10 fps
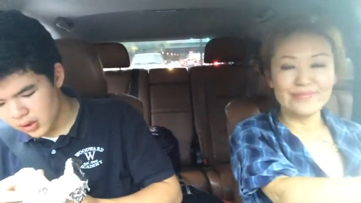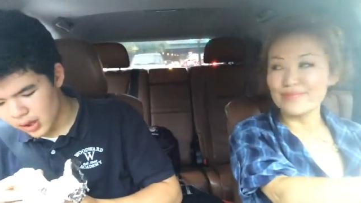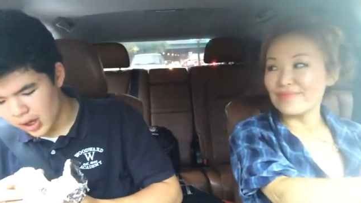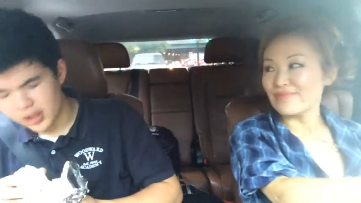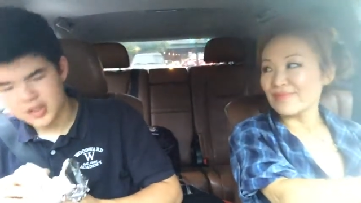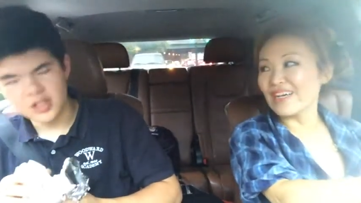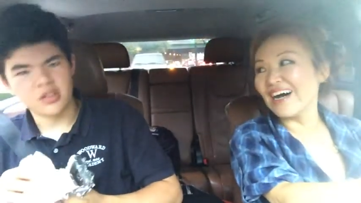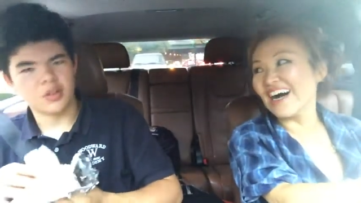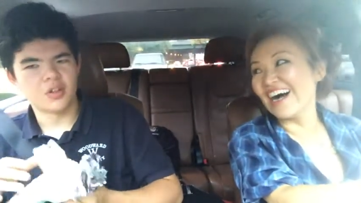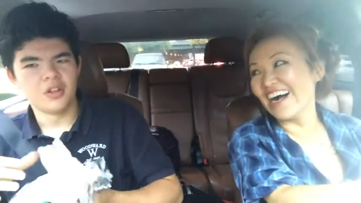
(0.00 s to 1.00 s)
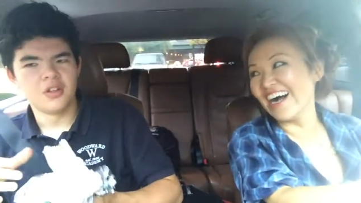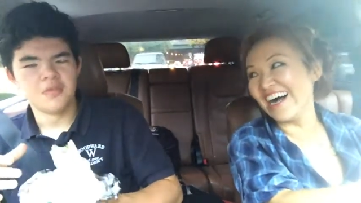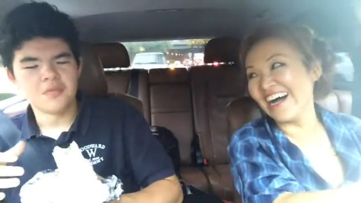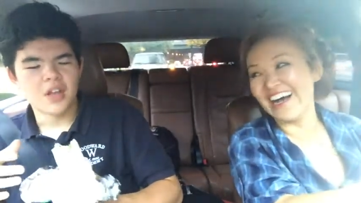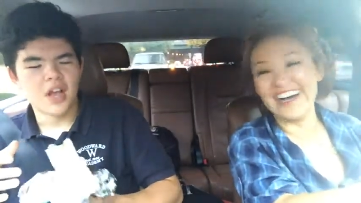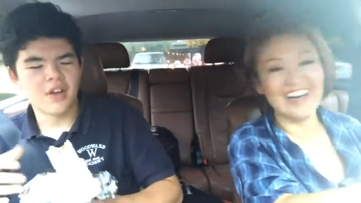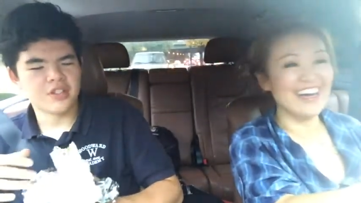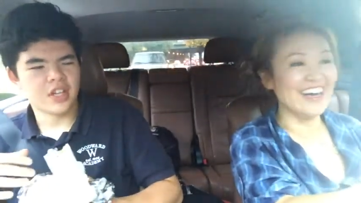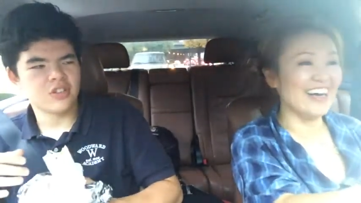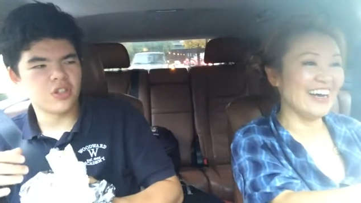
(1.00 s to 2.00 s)
Speaker 1: No, because I, like, I
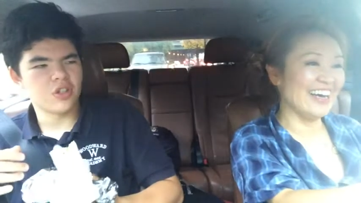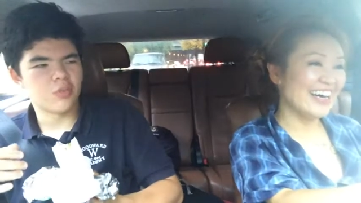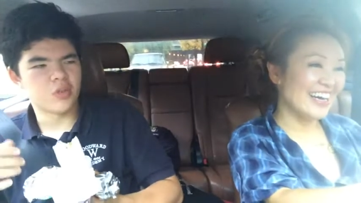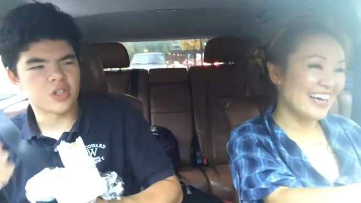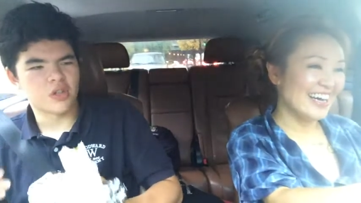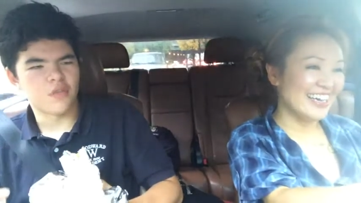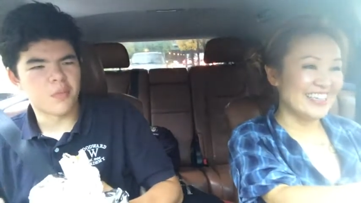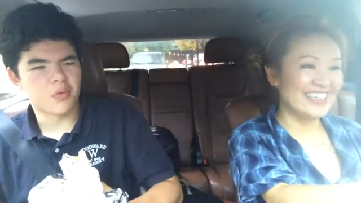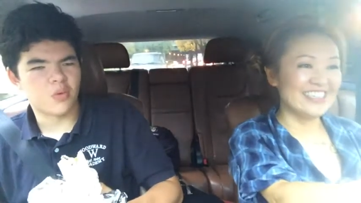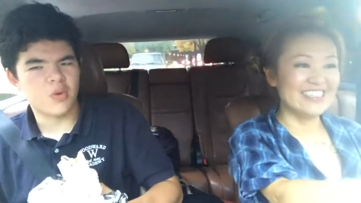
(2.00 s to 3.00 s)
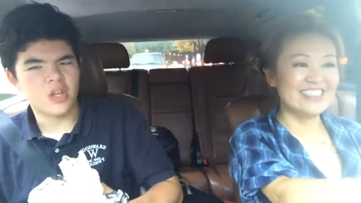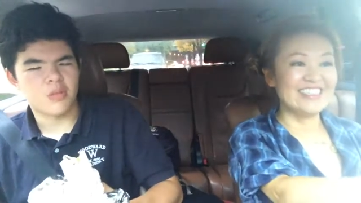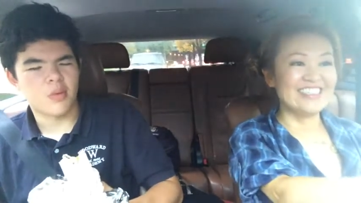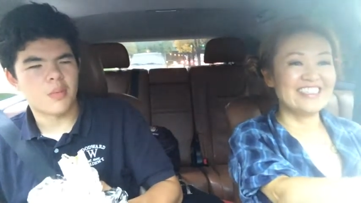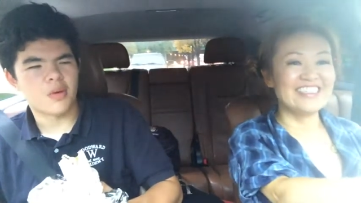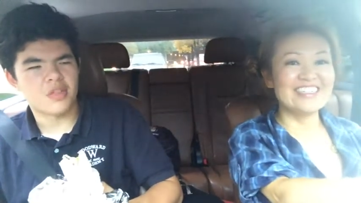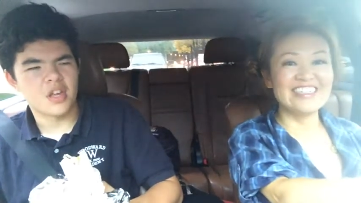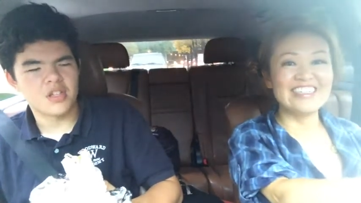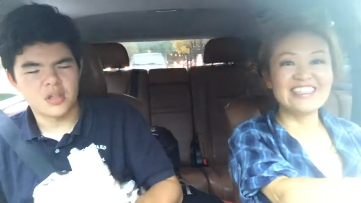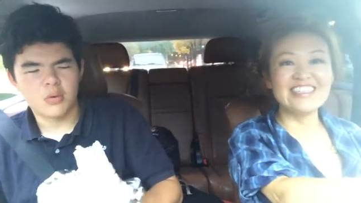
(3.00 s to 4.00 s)
was like, dude, what's on November 20th? My
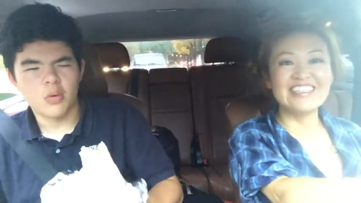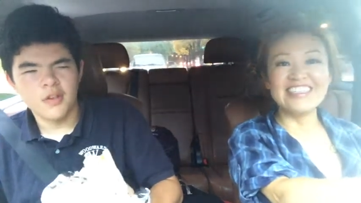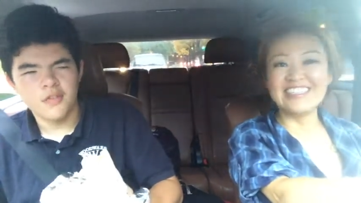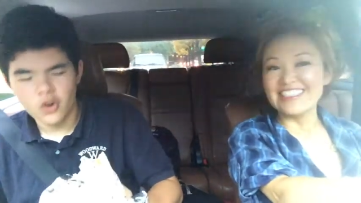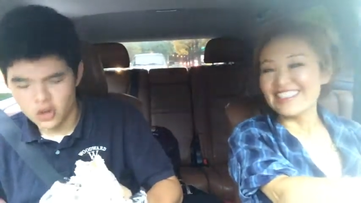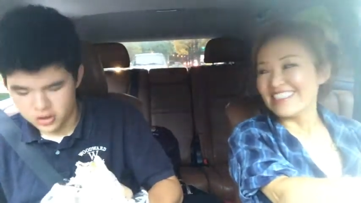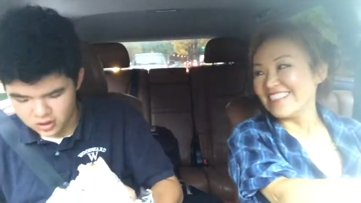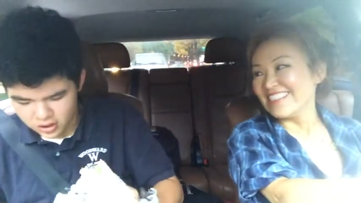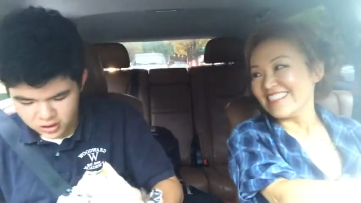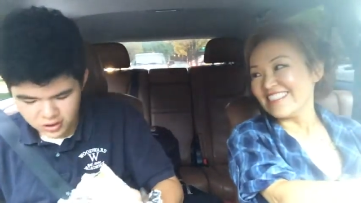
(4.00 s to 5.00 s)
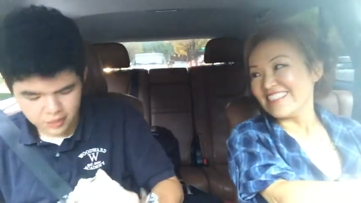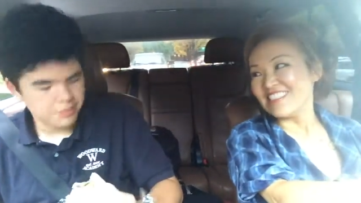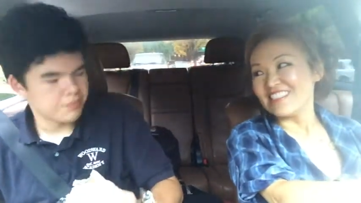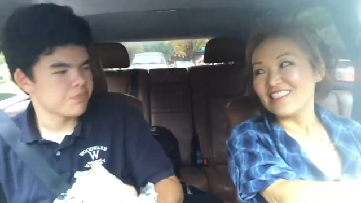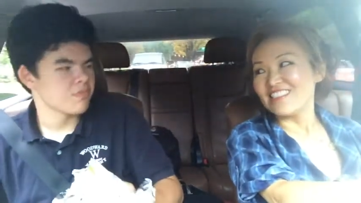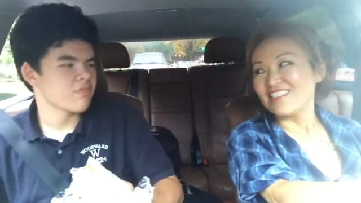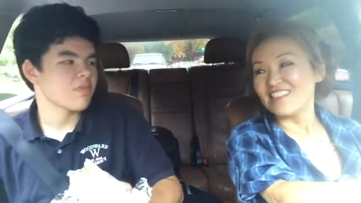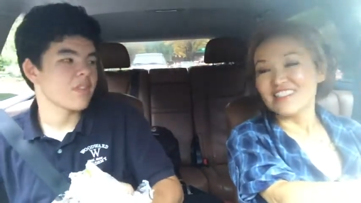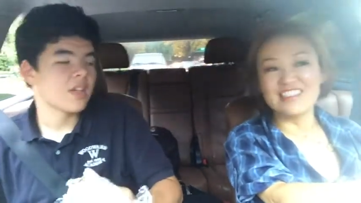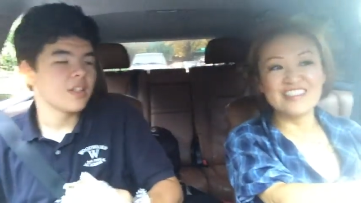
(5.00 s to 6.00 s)
birthday is the 21st. And he's like,
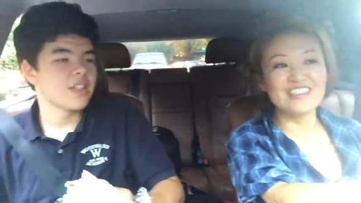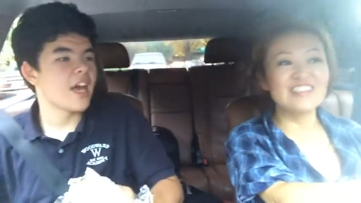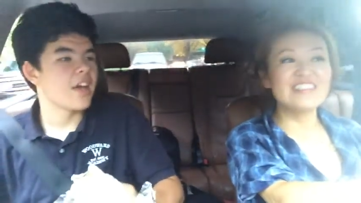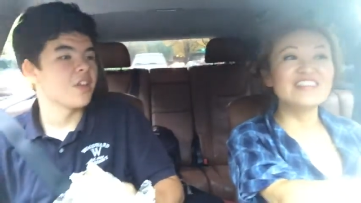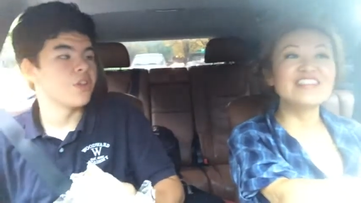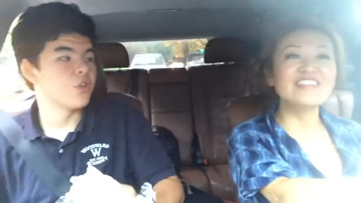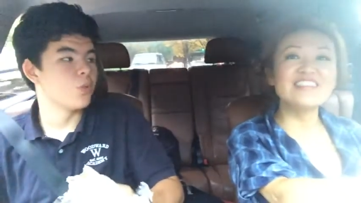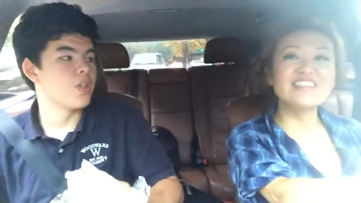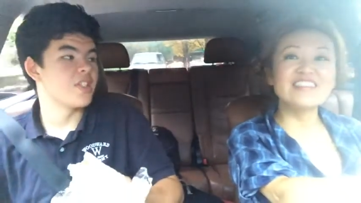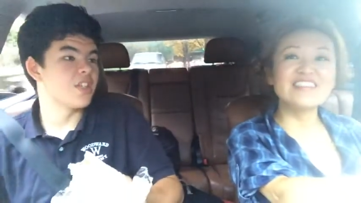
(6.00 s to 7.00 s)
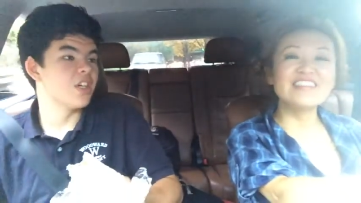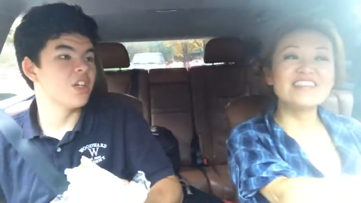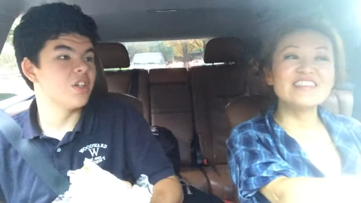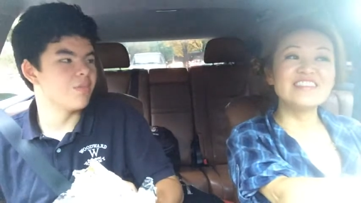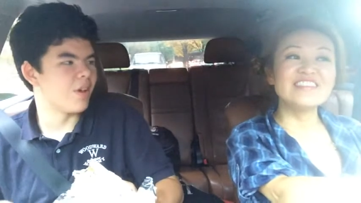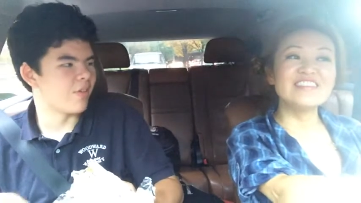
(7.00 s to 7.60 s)
yeah, you was down.